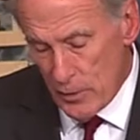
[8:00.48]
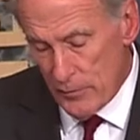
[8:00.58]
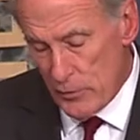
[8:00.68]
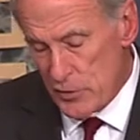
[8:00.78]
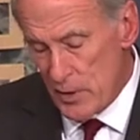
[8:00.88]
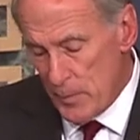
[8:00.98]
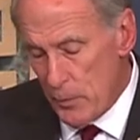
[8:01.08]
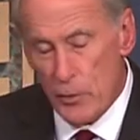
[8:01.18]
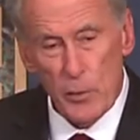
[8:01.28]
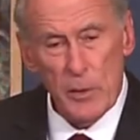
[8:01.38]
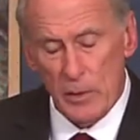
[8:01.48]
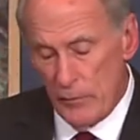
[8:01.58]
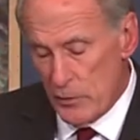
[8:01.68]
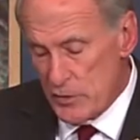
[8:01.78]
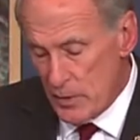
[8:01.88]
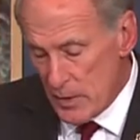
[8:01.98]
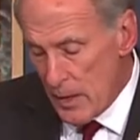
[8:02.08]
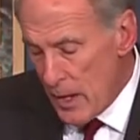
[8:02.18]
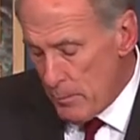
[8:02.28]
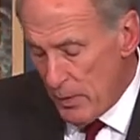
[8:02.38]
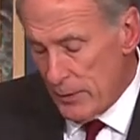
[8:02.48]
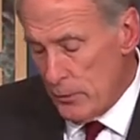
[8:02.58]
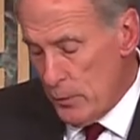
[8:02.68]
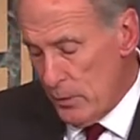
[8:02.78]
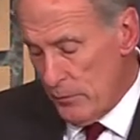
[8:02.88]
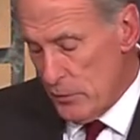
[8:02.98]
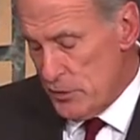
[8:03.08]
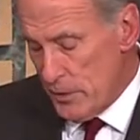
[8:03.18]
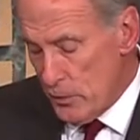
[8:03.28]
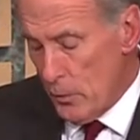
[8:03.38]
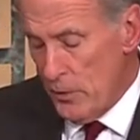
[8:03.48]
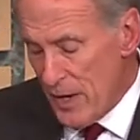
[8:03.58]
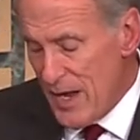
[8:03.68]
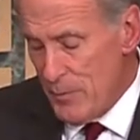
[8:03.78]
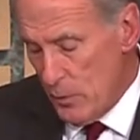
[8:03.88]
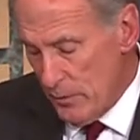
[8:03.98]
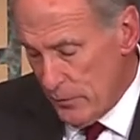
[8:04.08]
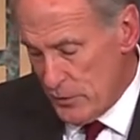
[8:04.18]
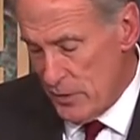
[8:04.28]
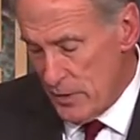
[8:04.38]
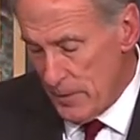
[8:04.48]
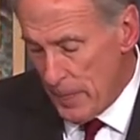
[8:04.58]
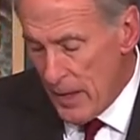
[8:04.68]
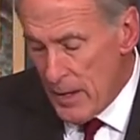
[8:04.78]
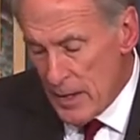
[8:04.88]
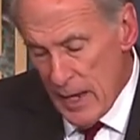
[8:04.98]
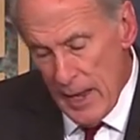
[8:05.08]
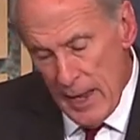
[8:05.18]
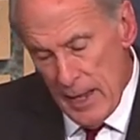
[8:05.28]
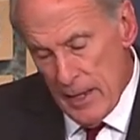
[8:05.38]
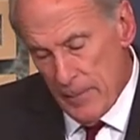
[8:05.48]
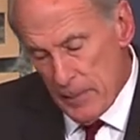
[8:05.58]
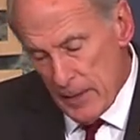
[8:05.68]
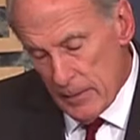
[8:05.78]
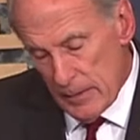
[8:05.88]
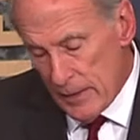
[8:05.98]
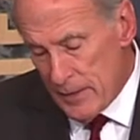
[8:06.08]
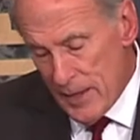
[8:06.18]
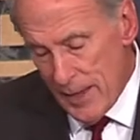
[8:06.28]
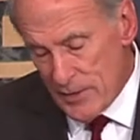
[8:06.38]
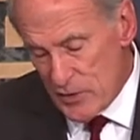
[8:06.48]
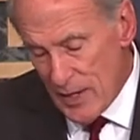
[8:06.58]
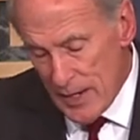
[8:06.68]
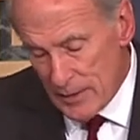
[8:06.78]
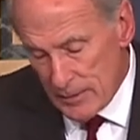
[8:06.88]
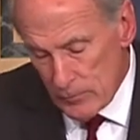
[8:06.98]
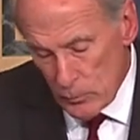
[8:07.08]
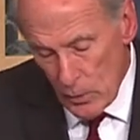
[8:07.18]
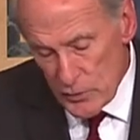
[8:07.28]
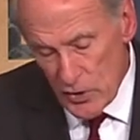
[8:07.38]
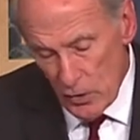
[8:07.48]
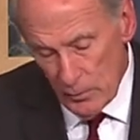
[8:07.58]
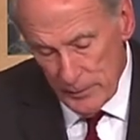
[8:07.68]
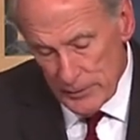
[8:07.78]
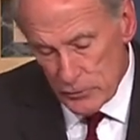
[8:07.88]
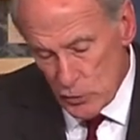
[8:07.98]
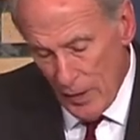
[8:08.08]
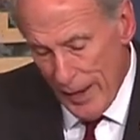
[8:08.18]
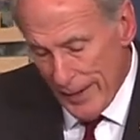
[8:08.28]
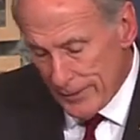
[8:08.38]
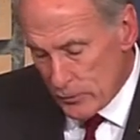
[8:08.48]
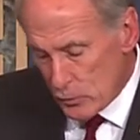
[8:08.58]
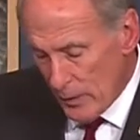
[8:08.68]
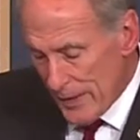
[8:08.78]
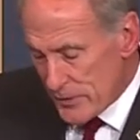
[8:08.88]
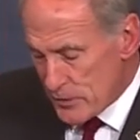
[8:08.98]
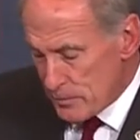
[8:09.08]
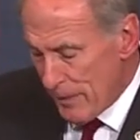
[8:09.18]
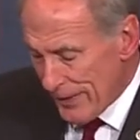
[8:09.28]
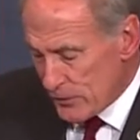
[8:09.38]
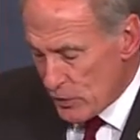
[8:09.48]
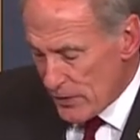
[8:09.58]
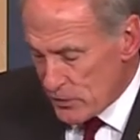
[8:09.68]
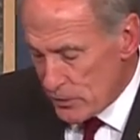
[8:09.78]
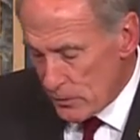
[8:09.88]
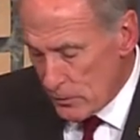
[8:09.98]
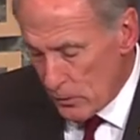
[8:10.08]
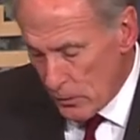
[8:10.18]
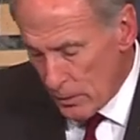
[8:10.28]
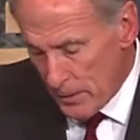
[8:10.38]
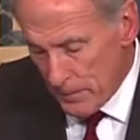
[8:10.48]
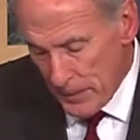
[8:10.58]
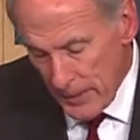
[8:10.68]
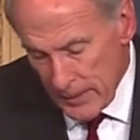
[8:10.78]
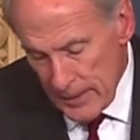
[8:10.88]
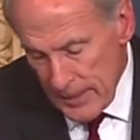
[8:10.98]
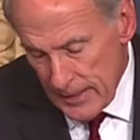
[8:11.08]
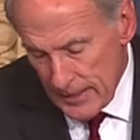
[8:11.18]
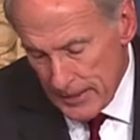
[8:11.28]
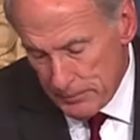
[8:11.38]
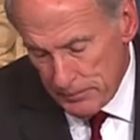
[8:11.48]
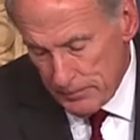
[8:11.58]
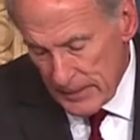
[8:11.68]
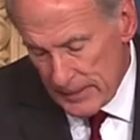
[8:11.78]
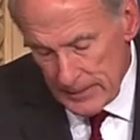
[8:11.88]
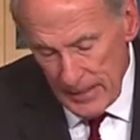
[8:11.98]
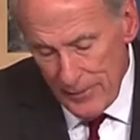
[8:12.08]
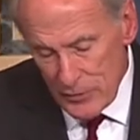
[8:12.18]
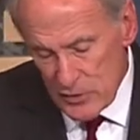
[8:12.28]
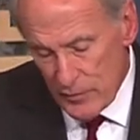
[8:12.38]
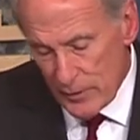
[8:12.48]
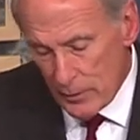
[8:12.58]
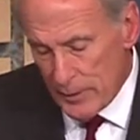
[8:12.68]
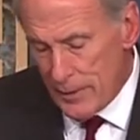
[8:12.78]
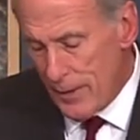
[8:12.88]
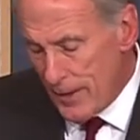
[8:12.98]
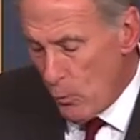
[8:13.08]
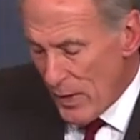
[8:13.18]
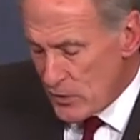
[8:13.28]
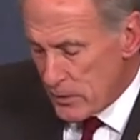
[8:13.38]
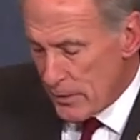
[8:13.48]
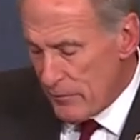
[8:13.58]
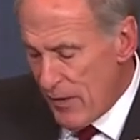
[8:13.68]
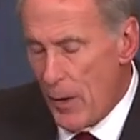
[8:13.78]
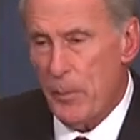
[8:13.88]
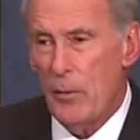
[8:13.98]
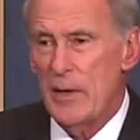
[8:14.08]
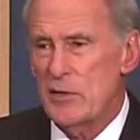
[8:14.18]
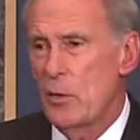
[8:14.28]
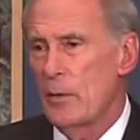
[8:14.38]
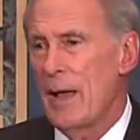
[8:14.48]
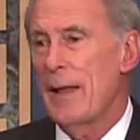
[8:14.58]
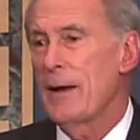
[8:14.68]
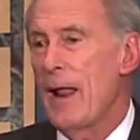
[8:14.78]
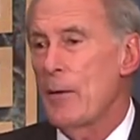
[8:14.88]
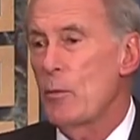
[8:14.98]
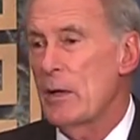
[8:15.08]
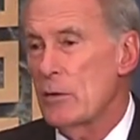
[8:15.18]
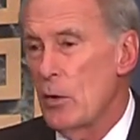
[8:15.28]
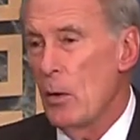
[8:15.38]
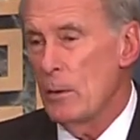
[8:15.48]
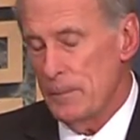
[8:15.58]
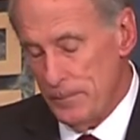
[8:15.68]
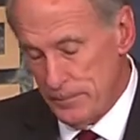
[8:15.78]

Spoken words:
University, Purdue University, Butler University, Notre Dame University, Indiana State, Rose-Hulman, Trine, Grace, Manchester, Earlham, Evansville, Indiana Wesleyan, Valparaiso, and on we could go.